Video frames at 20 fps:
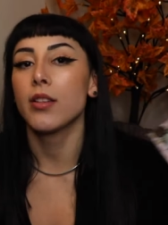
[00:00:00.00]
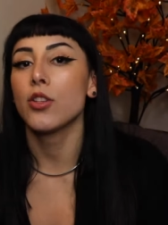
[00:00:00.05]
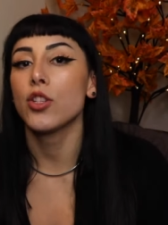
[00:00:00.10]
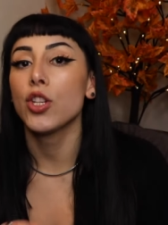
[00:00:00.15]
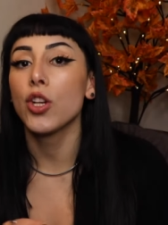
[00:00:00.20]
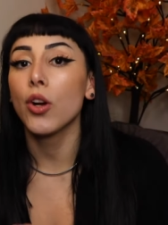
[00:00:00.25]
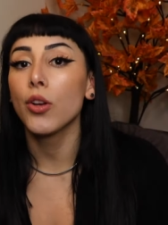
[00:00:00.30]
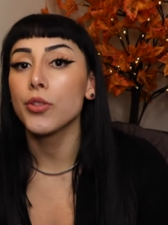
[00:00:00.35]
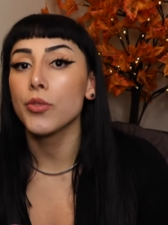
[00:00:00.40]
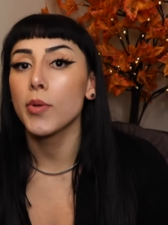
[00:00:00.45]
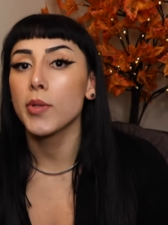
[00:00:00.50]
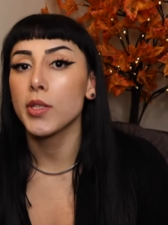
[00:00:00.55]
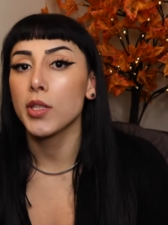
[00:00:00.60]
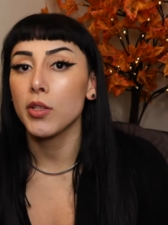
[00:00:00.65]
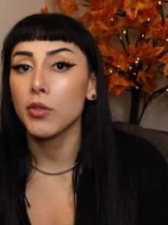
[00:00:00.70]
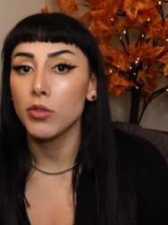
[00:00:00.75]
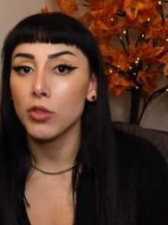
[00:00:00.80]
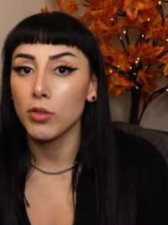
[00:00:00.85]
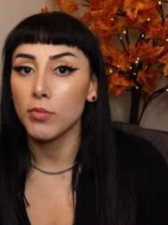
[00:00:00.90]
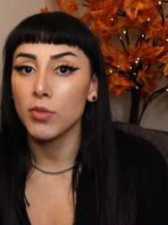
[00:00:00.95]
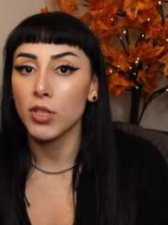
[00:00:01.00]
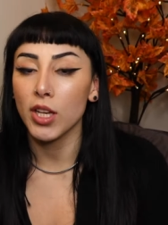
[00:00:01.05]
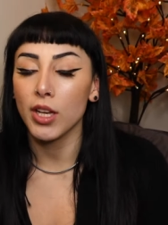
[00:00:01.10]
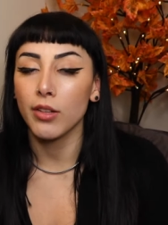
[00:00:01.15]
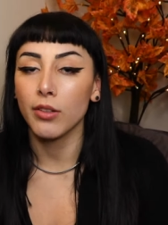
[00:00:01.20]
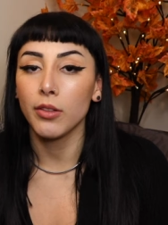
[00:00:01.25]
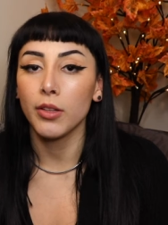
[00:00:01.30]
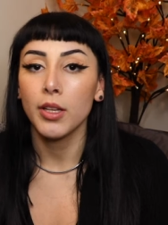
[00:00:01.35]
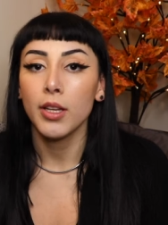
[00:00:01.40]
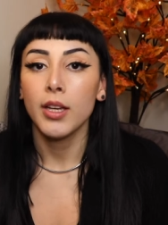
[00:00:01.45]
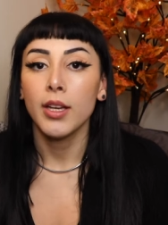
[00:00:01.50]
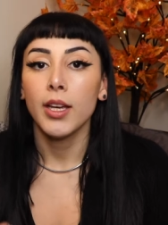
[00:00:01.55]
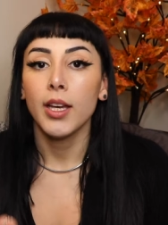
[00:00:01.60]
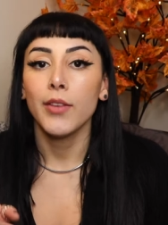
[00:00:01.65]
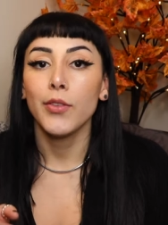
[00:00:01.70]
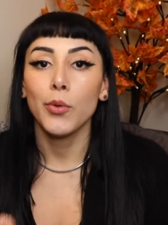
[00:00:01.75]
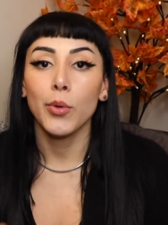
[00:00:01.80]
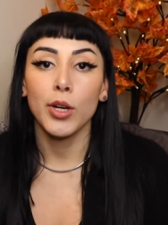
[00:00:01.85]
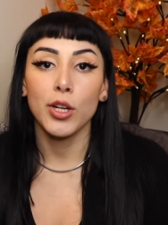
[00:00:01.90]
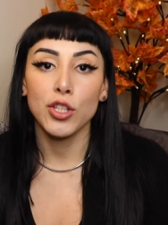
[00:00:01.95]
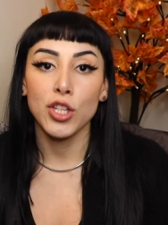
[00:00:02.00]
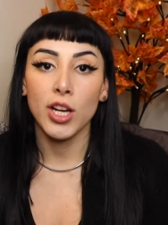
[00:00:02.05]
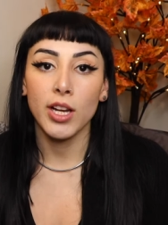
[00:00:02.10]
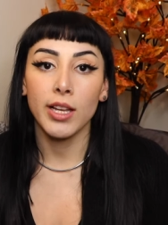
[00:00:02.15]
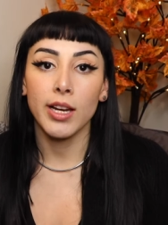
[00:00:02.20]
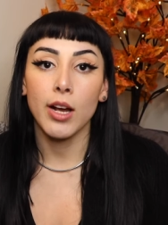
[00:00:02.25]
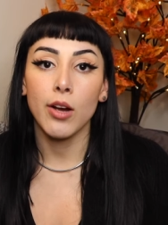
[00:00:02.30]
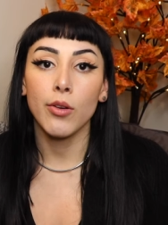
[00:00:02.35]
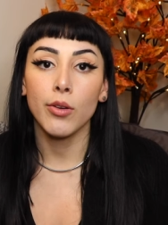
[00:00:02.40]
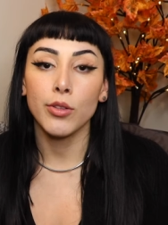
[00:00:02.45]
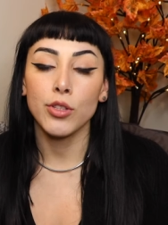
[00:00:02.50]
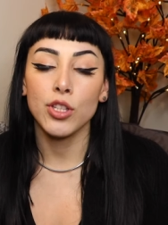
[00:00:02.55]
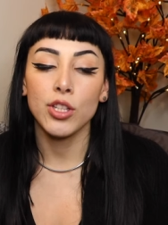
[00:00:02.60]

and she also has a YouTube channel. If you wanna check it out,